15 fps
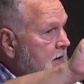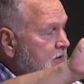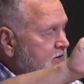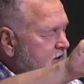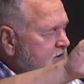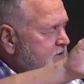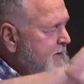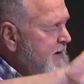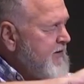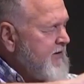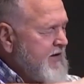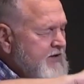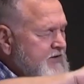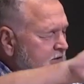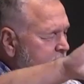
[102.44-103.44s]
excuse me, there
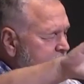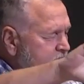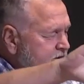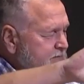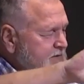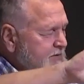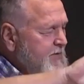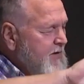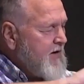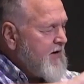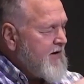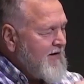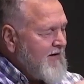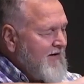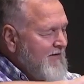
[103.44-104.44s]
is no Egyptian part.